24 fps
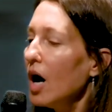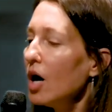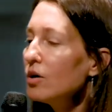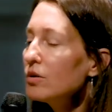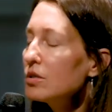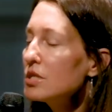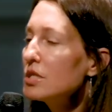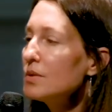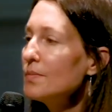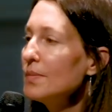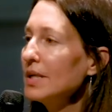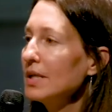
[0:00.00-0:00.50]

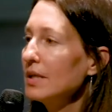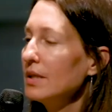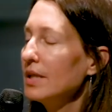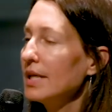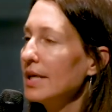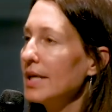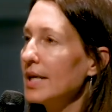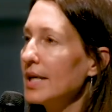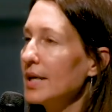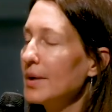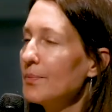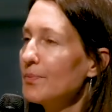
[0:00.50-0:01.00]

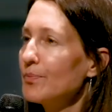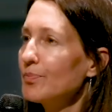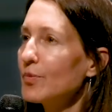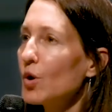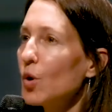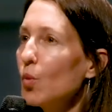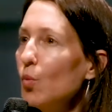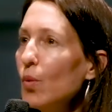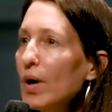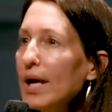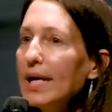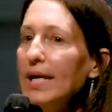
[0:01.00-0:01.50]
Ultimately,
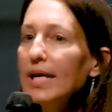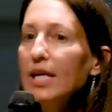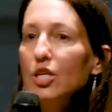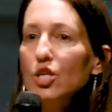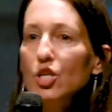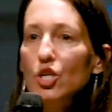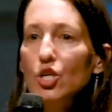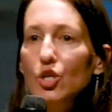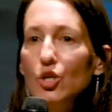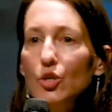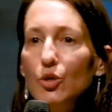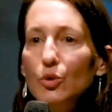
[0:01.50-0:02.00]
we
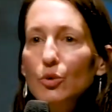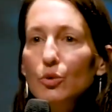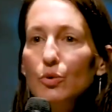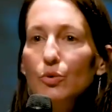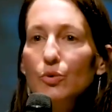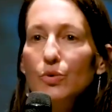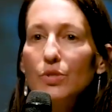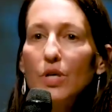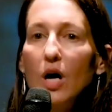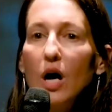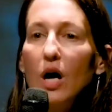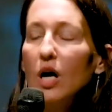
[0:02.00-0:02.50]
can
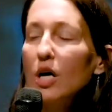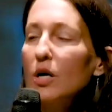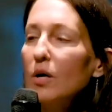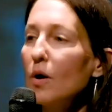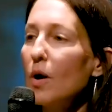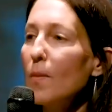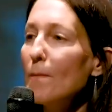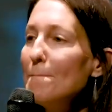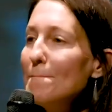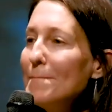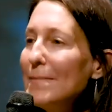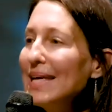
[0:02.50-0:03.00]
use our
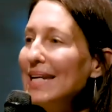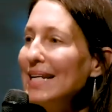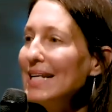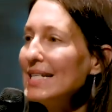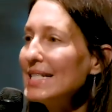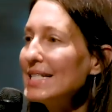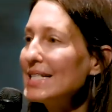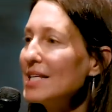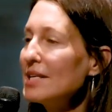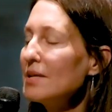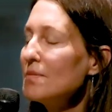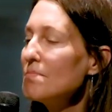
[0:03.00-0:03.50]

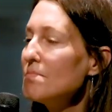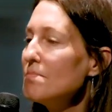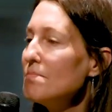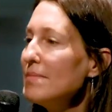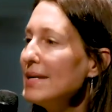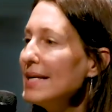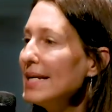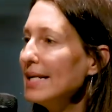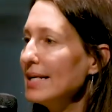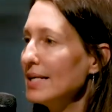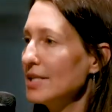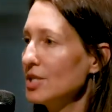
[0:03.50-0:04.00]
minute to
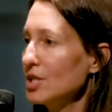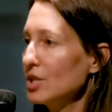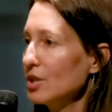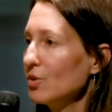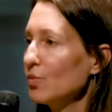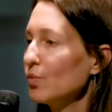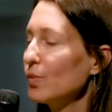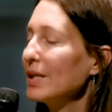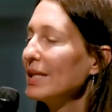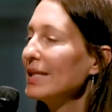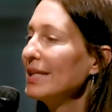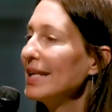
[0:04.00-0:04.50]
minute
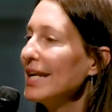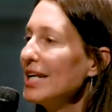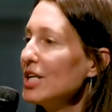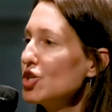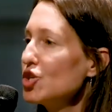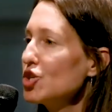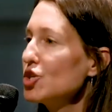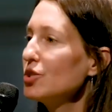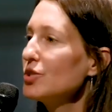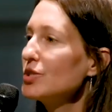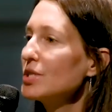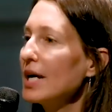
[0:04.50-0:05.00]

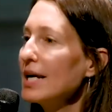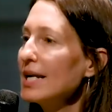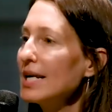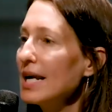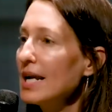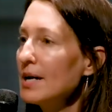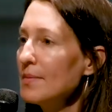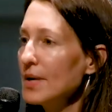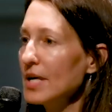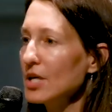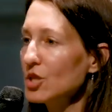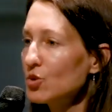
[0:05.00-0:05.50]
relational
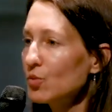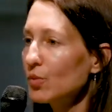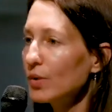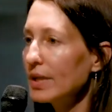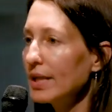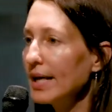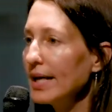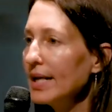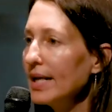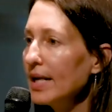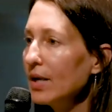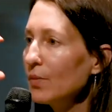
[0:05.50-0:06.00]
dynamics,
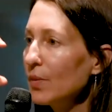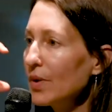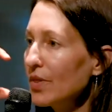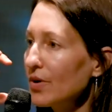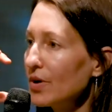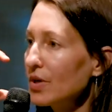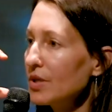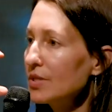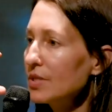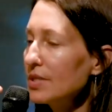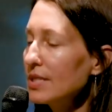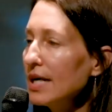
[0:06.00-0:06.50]
relating with
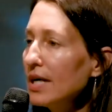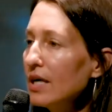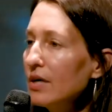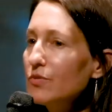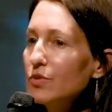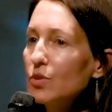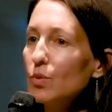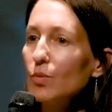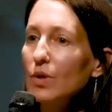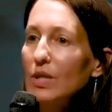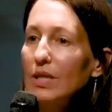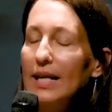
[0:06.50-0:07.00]

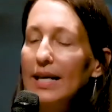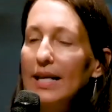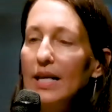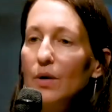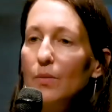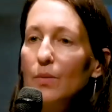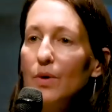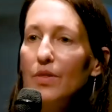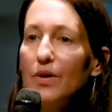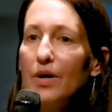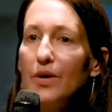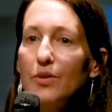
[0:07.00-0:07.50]
ourselves and
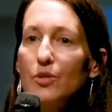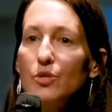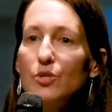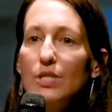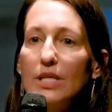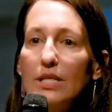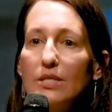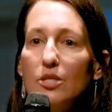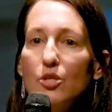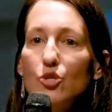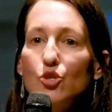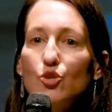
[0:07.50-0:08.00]
relating with
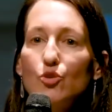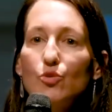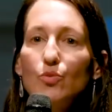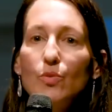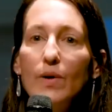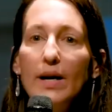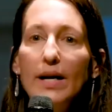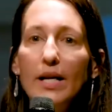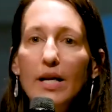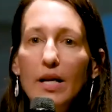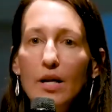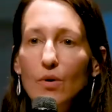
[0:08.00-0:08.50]
others, as a
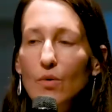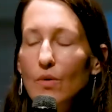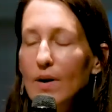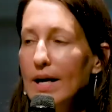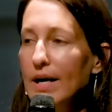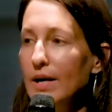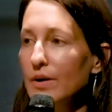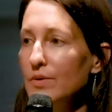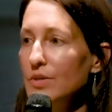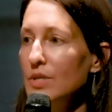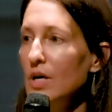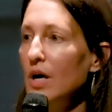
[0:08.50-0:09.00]
training
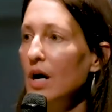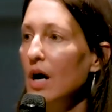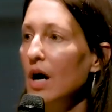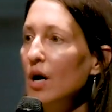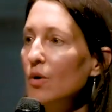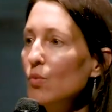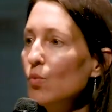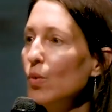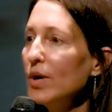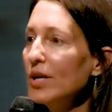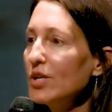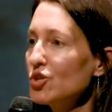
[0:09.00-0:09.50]
ground
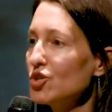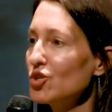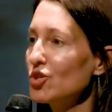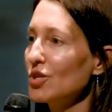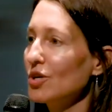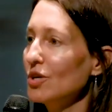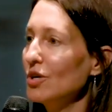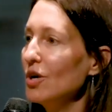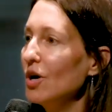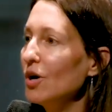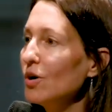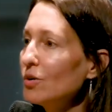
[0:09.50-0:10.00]
on which
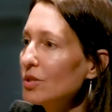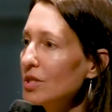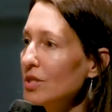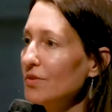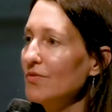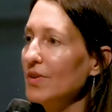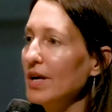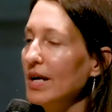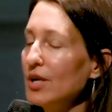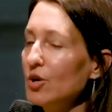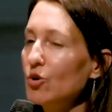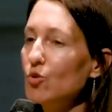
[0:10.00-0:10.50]
to
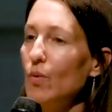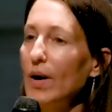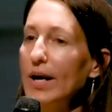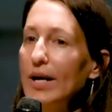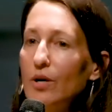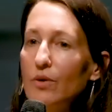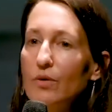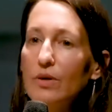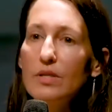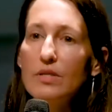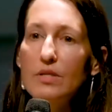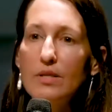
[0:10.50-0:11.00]
cultivate
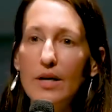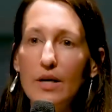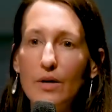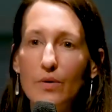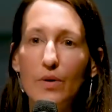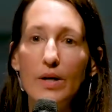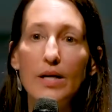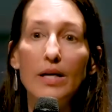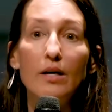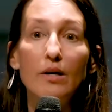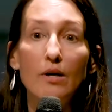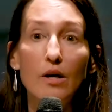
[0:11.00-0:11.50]
greater
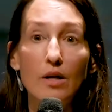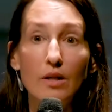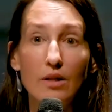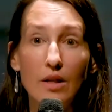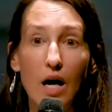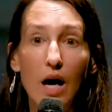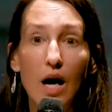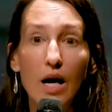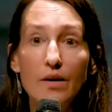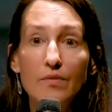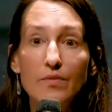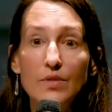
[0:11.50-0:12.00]
integrity in our
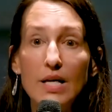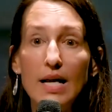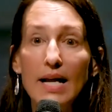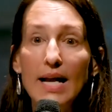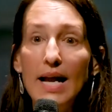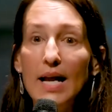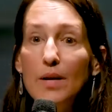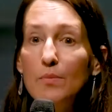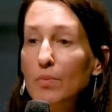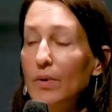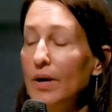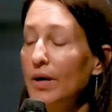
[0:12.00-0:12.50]
lives
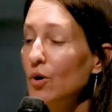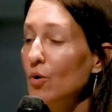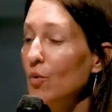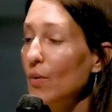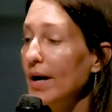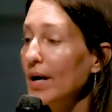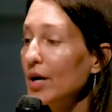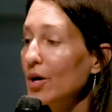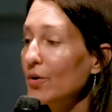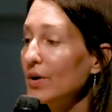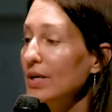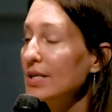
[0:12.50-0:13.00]
and bring
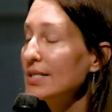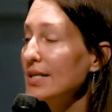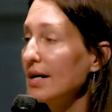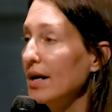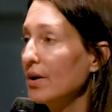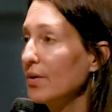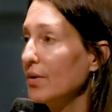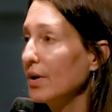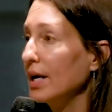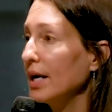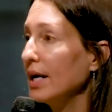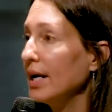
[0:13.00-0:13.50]
greater
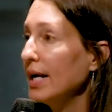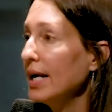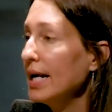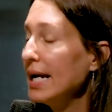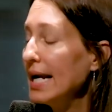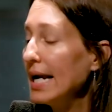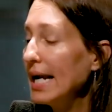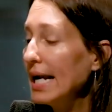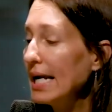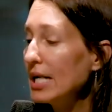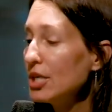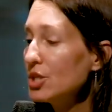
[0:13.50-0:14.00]
integrity
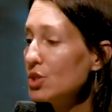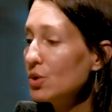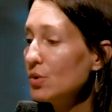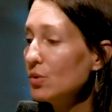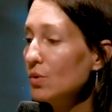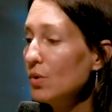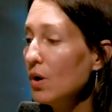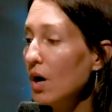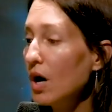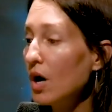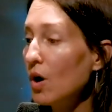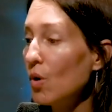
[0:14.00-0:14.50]

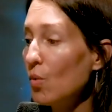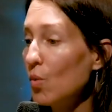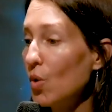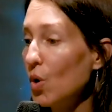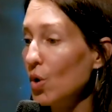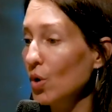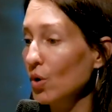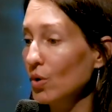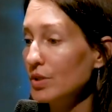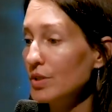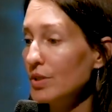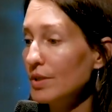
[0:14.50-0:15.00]
into our
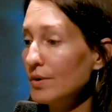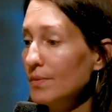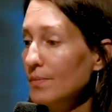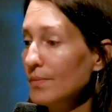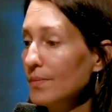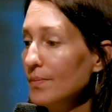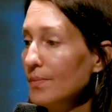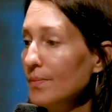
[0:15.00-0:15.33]
world.